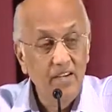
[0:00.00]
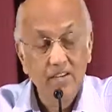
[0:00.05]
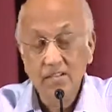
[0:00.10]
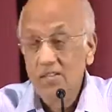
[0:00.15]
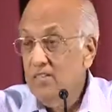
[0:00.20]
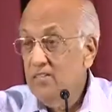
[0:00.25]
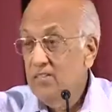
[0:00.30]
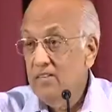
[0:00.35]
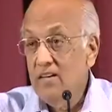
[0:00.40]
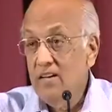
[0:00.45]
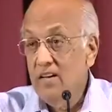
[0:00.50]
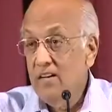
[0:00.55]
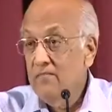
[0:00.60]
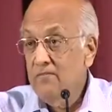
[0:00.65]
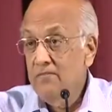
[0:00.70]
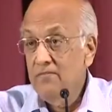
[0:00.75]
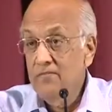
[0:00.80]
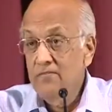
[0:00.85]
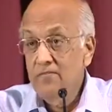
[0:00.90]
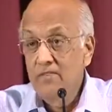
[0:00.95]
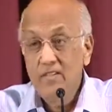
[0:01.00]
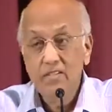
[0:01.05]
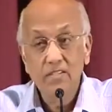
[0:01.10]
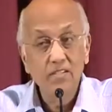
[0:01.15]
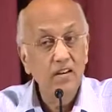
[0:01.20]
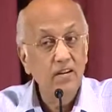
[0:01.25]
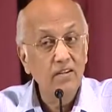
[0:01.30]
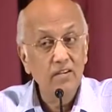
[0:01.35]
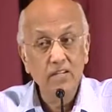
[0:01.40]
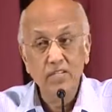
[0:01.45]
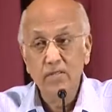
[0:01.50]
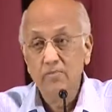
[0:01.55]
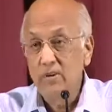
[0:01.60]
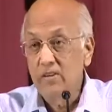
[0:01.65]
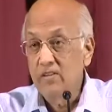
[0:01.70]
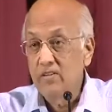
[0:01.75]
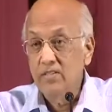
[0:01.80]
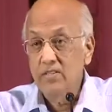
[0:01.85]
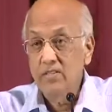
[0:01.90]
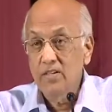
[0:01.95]
Eternal life is not
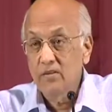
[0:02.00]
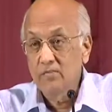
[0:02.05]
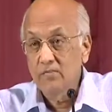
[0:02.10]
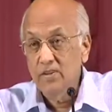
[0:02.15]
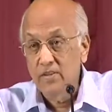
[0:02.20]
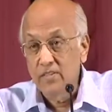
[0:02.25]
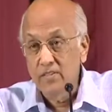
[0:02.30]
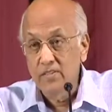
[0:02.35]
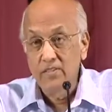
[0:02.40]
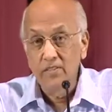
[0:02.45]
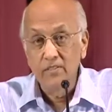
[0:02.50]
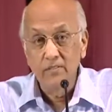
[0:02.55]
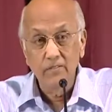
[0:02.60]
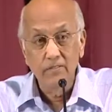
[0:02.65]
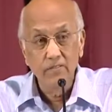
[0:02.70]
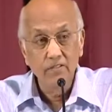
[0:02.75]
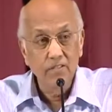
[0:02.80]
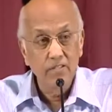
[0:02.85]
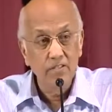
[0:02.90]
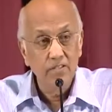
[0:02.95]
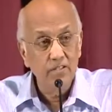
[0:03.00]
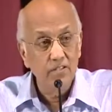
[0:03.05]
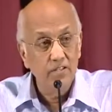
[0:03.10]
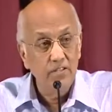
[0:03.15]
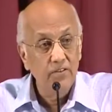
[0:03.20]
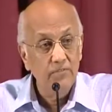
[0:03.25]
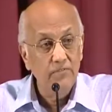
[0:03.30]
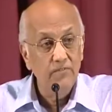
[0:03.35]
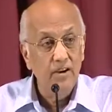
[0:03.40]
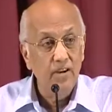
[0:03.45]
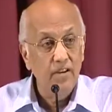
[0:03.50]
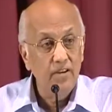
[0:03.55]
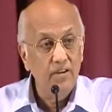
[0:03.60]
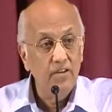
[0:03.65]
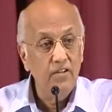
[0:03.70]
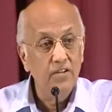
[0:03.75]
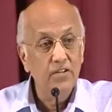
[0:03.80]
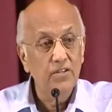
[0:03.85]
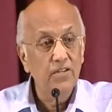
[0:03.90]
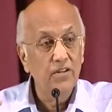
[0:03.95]
experiencing miracles. Jesus
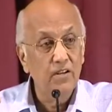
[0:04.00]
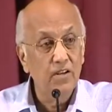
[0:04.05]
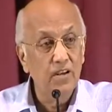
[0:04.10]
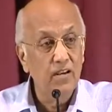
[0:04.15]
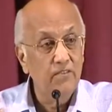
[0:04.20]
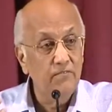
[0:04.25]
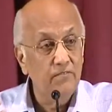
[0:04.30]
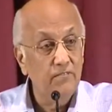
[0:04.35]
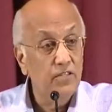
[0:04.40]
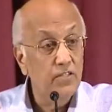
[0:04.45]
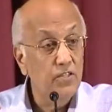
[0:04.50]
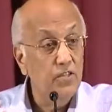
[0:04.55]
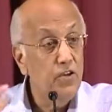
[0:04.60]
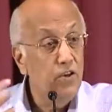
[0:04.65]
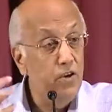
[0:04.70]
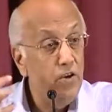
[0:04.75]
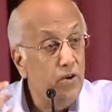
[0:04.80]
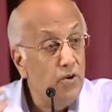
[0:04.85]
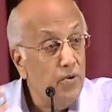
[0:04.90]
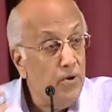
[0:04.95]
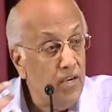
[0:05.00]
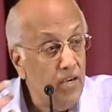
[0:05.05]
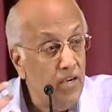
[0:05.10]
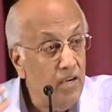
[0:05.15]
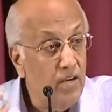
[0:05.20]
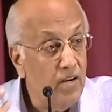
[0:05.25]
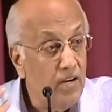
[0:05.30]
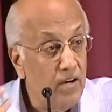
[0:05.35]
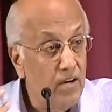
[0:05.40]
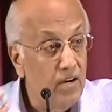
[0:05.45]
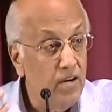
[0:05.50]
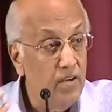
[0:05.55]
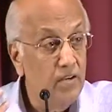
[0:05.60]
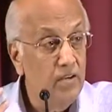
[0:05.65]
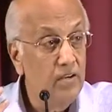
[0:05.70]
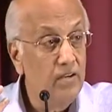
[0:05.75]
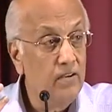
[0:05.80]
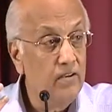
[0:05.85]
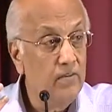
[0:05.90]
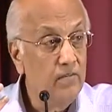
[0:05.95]
defined eternal life as knowing
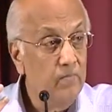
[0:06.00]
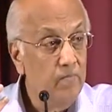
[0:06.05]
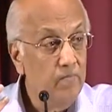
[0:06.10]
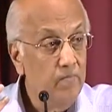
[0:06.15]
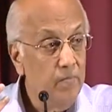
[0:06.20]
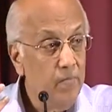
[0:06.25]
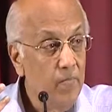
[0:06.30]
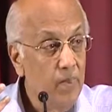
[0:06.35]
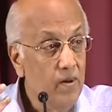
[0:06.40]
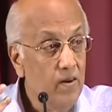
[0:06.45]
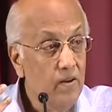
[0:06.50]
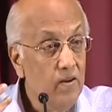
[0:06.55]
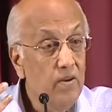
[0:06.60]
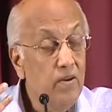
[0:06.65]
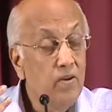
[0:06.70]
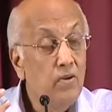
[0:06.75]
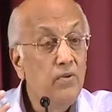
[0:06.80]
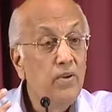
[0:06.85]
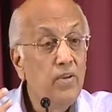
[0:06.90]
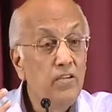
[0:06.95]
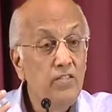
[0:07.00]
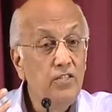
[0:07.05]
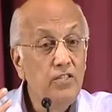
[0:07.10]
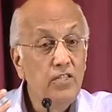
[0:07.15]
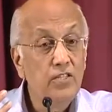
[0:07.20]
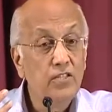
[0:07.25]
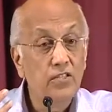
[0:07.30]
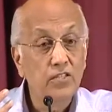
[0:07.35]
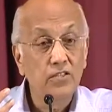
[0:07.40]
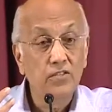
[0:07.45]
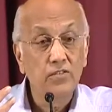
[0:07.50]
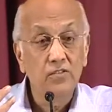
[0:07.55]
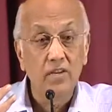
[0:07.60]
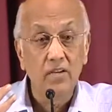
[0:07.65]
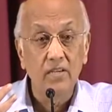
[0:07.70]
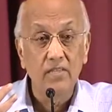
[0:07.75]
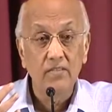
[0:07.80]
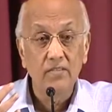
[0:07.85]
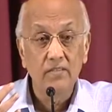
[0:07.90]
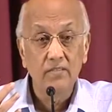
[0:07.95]
God. Knowing Jesus
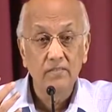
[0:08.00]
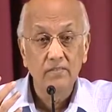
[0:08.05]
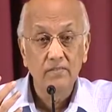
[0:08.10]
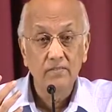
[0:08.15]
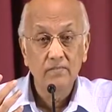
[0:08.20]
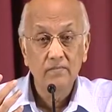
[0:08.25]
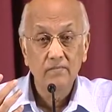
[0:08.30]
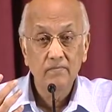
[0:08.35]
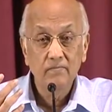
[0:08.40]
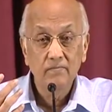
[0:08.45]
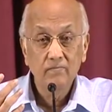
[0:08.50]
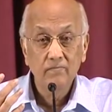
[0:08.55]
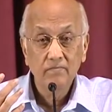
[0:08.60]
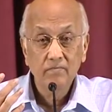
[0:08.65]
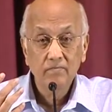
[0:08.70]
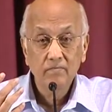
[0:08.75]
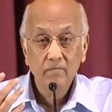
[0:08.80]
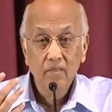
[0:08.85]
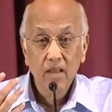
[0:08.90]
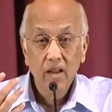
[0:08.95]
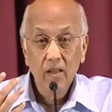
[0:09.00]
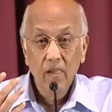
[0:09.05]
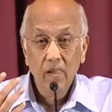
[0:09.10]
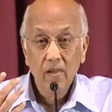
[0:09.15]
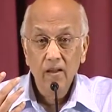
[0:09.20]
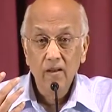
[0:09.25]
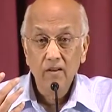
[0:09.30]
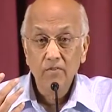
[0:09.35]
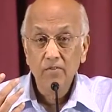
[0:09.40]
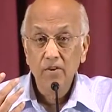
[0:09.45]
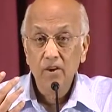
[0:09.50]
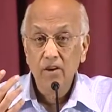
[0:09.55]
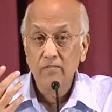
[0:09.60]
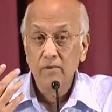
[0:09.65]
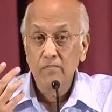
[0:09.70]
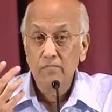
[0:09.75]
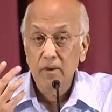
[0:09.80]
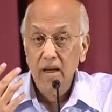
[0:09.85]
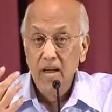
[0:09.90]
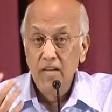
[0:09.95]
Christ. And if you
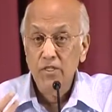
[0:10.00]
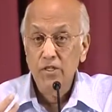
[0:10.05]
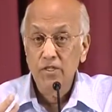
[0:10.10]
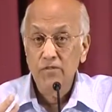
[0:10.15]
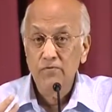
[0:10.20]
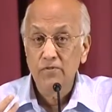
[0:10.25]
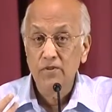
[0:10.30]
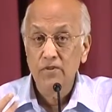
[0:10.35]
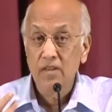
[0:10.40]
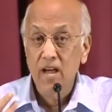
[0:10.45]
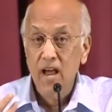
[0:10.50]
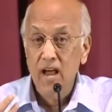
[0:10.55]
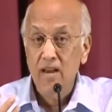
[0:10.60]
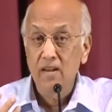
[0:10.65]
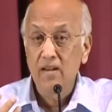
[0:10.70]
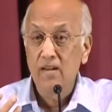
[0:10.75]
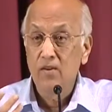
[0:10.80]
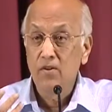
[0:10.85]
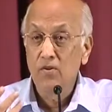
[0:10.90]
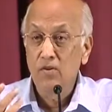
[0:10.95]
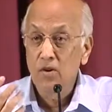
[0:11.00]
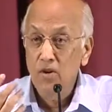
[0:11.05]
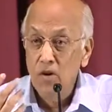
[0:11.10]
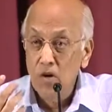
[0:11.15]
have a passion for that and you